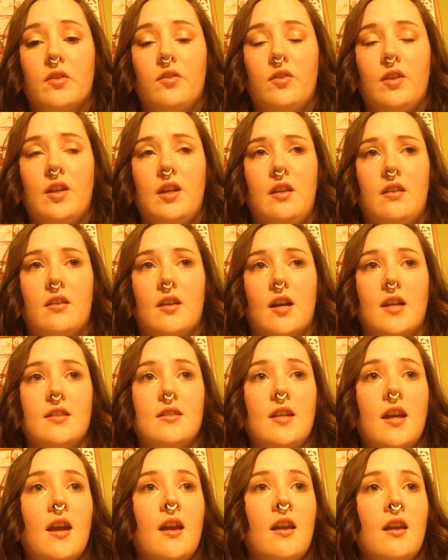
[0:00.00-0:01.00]
seen
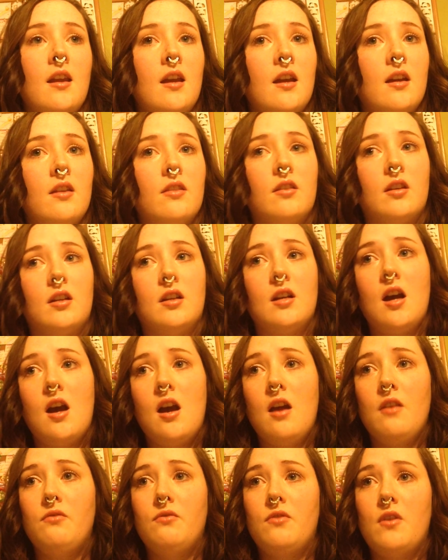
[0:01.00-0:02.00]
Titanic, The
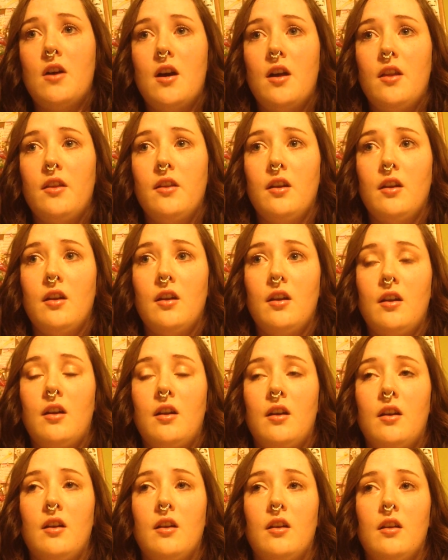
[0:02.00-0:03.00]

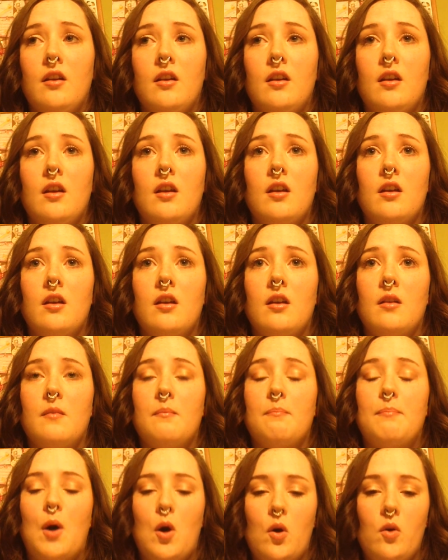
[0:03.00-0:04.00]
Godfather.
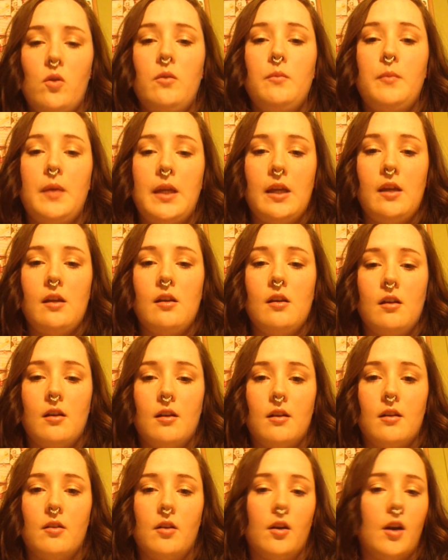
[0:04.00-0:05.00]
Poll me
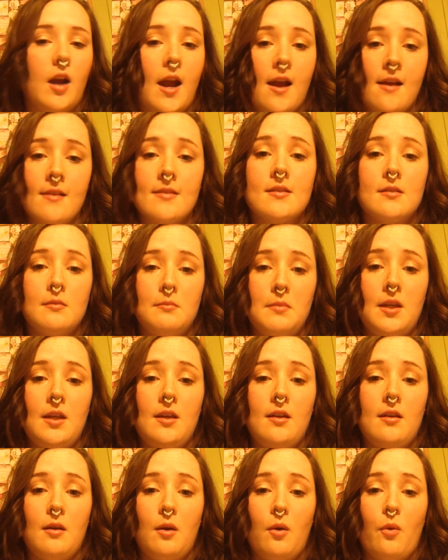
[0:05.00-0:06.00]
or ask
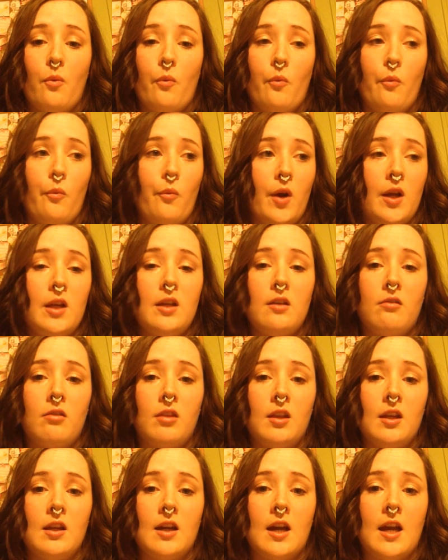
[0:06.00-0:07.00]
me what you
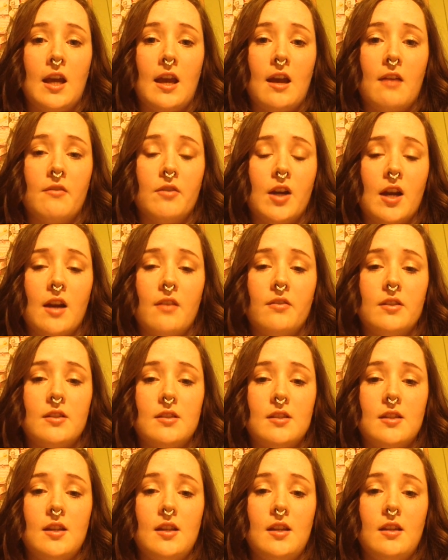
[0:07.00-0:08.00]
think I have or haven't
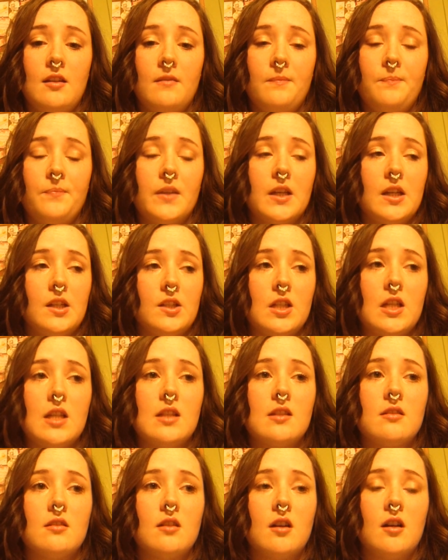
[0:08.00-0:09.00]
seen, and
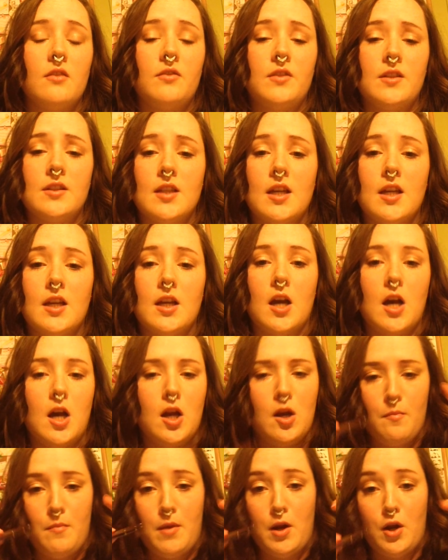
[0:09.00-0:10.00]
chances are if it's like
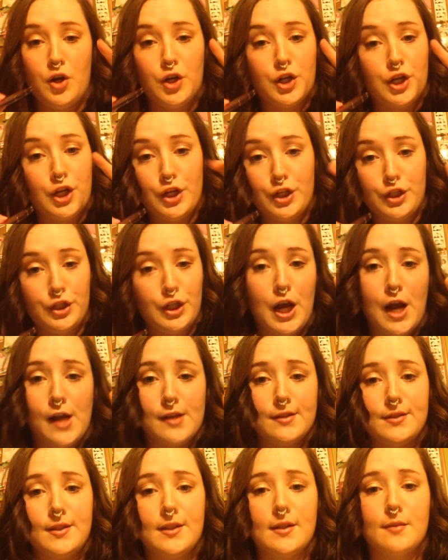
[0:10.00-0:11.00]
an American
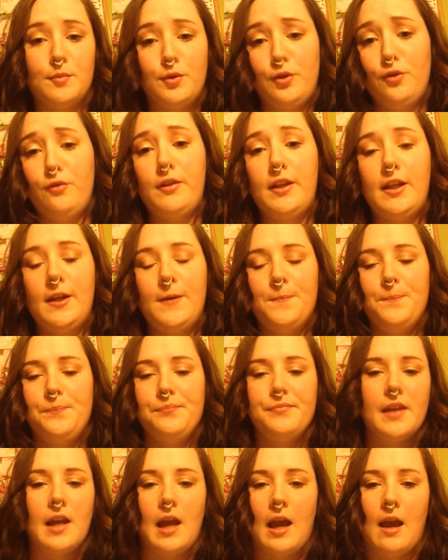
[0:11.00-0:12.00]
classic movie,
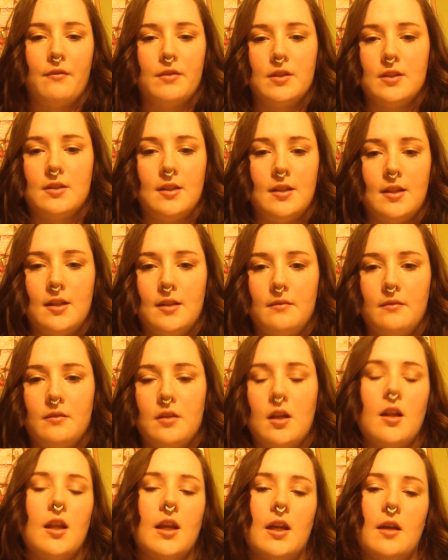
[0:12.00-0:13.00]
haven't seen it.
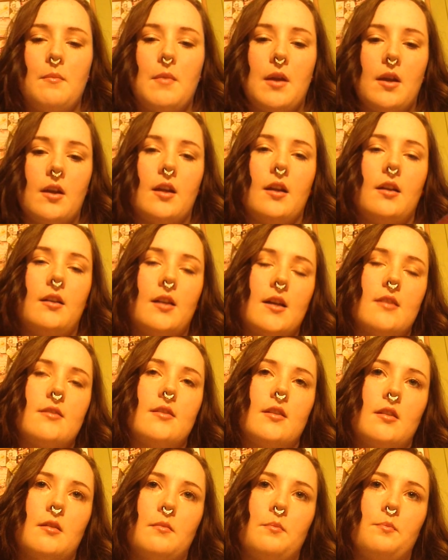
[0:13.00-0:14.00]
Not like American
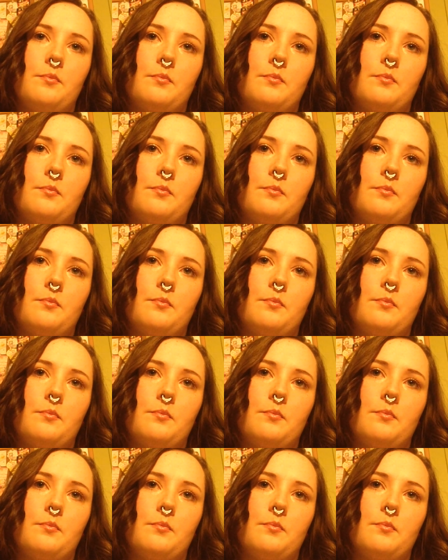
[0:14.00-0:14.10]
classic, the